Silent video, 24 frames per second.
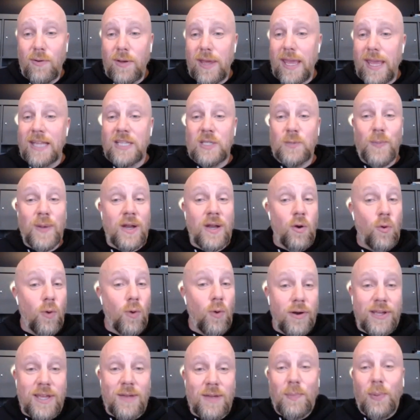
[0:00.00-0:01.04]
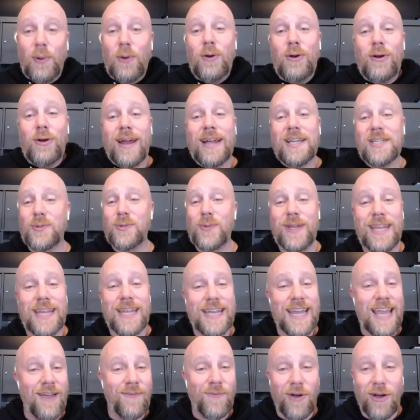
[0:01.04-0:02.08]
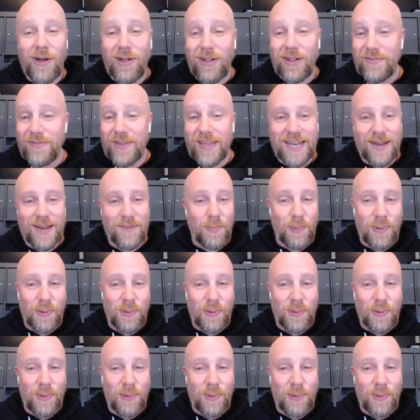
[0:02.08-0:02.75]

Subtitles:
it's been a work in progress. We didn't have all of it in